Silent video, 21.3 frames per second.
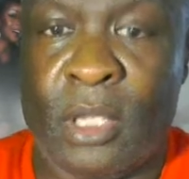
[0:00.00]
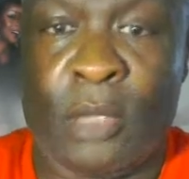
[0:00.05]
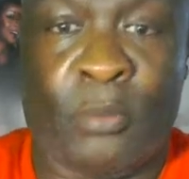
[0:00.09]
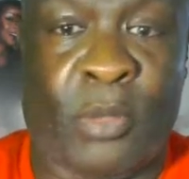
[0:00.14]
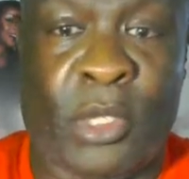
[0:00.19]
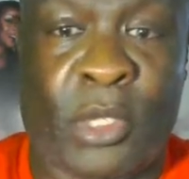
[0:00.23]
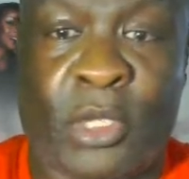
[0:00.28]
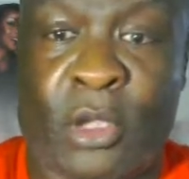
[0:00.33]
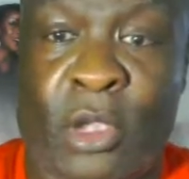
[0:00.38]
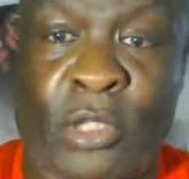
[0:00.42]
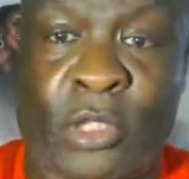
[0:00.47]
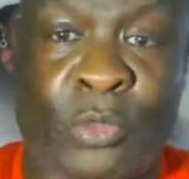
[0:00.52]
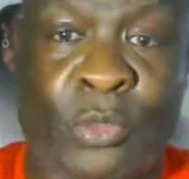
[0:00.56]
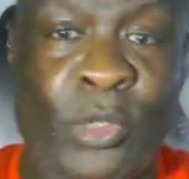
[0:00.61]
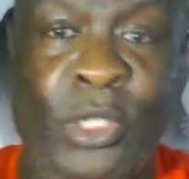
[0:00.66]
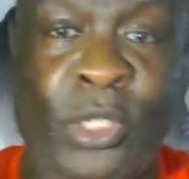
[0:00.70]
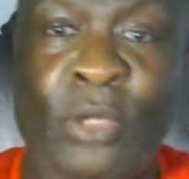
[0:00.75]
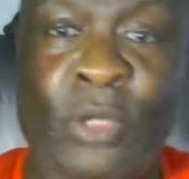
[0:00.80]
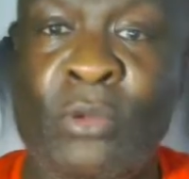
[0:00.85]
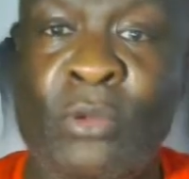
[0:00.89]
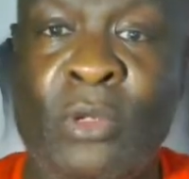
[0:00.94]
because
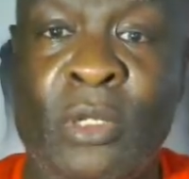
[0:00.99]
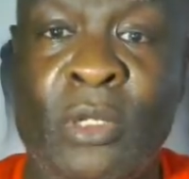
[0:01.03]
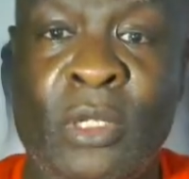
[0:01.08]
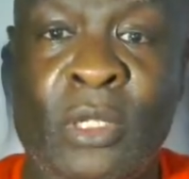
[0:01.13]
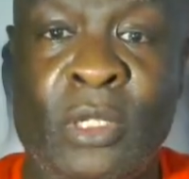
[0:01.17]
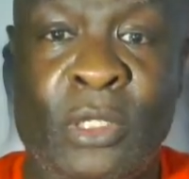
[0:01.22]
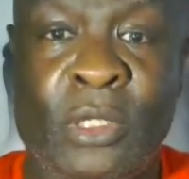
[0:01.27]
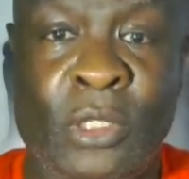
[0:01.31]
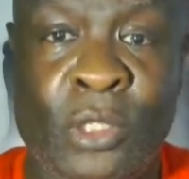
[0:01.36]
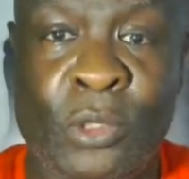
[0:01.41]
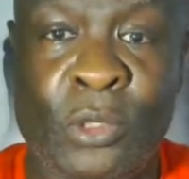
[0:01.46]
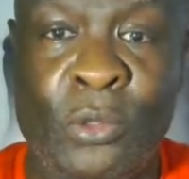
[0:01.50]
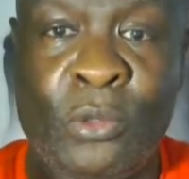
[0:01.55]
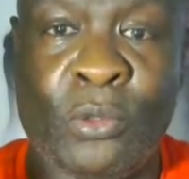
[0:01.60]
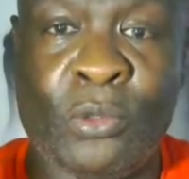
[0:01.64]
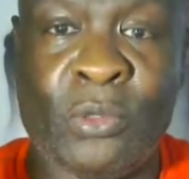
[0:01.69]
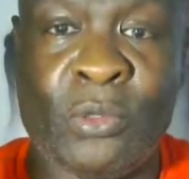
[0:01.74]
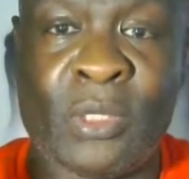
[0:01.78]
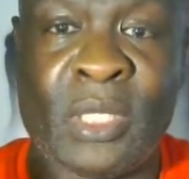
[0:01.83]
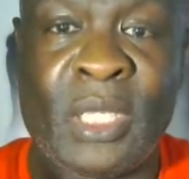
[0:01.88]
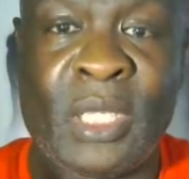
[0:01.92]
when you
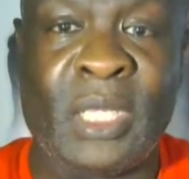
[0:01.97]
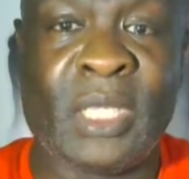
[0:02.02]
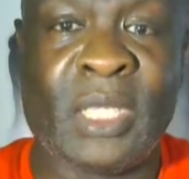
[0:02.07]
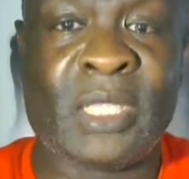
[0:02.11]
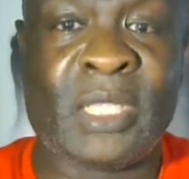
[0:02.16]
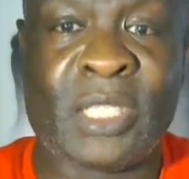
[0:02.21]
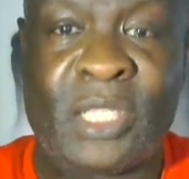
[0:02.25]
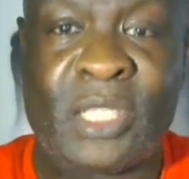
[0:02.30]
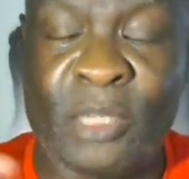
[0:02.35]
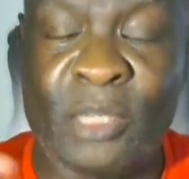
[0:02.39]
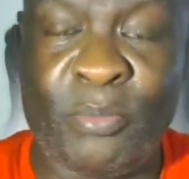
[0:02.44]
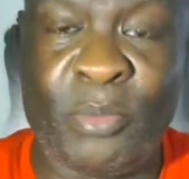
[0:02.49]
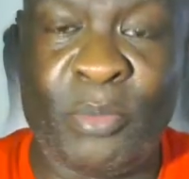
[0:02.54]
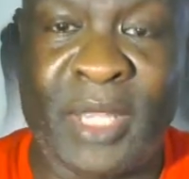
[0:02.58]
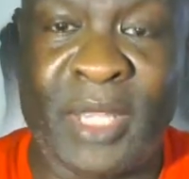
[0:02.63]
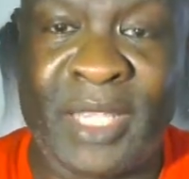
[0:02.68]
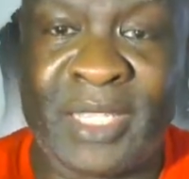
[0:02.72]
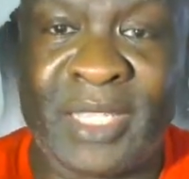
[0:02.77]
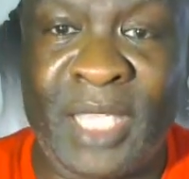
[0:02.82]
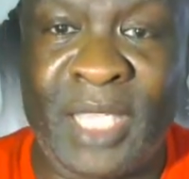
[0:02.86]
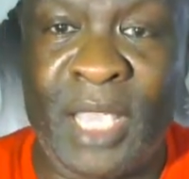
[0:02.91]
use simple
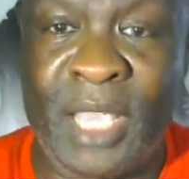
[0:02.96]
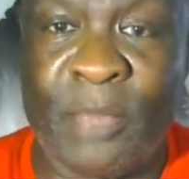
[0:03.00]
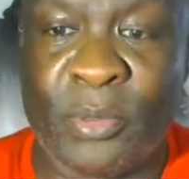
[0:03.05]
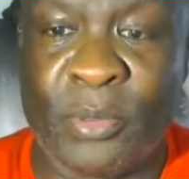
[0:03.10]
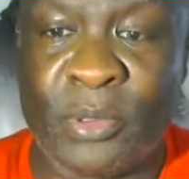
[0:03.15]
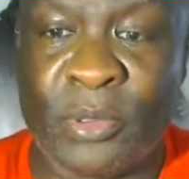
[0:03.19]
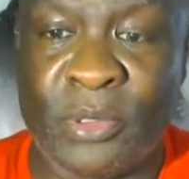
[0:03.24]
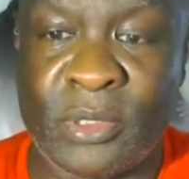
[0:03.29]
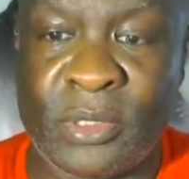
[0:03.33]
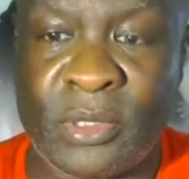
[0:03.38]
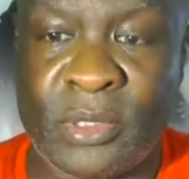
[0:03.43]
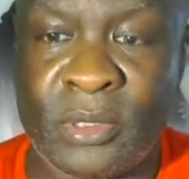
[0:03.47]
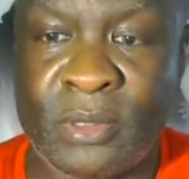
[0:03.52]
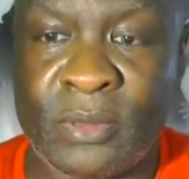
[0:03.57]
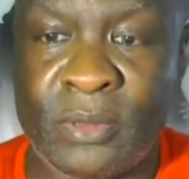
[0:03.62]
examples,